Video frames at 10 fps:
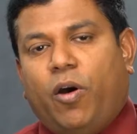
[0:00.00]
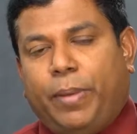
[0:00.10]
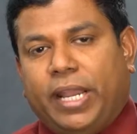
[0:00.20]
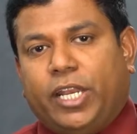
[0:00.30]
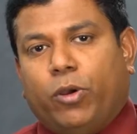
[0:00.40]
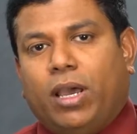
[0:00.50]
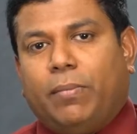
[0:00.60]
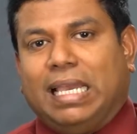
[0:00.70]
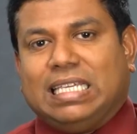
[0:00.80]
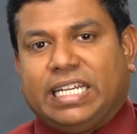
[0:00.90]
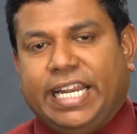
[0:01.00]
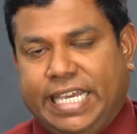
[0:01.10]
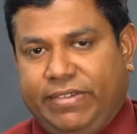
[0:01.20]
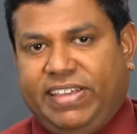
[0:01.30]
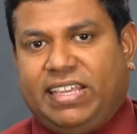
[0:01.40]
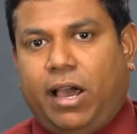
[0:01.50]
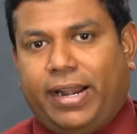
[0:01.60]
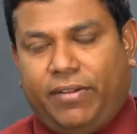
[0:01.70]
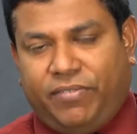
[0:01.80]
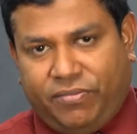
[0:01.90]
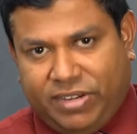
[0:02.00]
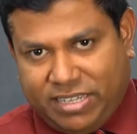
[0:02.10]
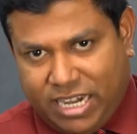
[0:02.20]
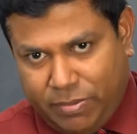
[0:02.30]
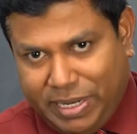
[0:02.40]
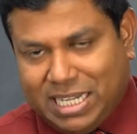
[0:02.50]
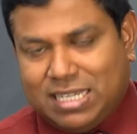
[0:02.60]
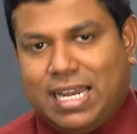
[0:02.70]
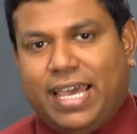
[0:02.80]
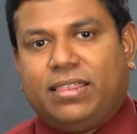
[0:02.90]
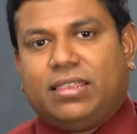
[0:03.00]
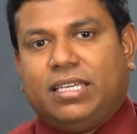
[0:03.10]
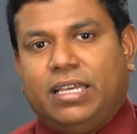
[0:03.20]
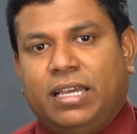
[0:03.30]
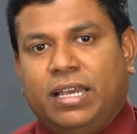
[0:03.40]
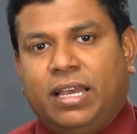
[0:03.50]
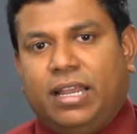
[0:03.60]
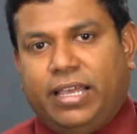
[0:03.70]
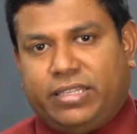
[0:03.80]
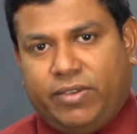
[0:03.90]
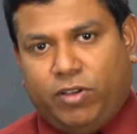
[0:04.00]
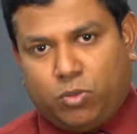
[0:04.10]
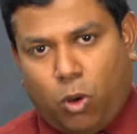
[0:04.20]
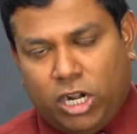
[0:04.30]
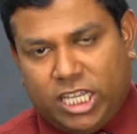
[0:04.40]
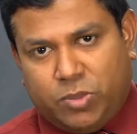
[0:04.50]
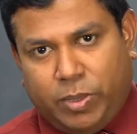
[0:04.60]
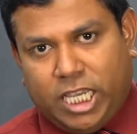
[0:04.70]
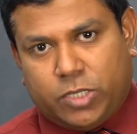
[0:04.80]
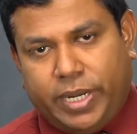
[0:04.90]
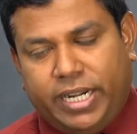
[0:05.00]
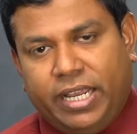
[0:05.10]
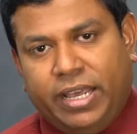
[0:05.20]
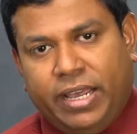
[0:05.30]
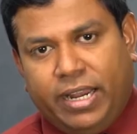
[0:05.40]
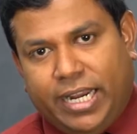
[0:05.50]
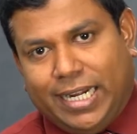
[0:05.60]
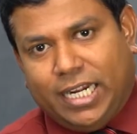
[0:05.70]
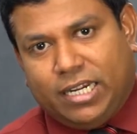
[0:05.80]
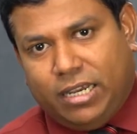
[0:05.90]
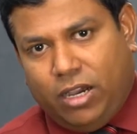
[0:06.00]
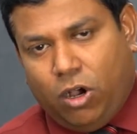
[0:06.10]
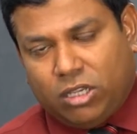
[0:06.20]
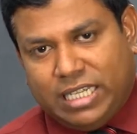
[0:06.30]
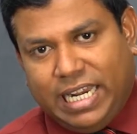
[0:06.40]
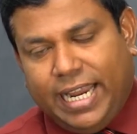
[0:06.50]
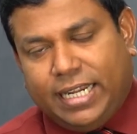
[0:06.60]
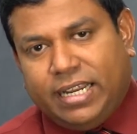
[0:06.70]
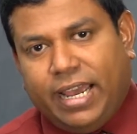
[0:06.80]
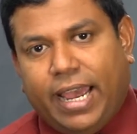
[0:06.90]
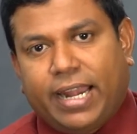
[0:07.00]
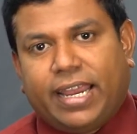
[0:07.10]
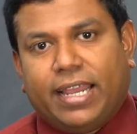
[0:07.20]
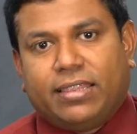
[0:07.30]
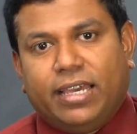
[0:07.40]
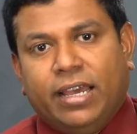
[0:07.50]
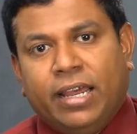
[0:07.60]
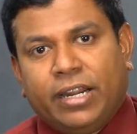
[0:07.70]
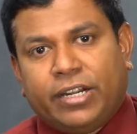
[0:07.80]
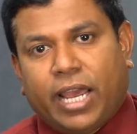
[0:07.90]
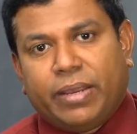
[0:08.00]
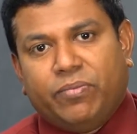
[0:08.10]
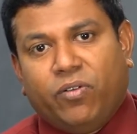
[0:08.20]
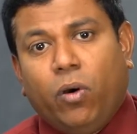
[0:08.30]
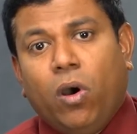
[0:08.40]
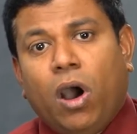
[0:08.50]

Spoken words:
pendulum is ready with 150 centimeters length. Let's give a small displacement, let it oscillate and get the time for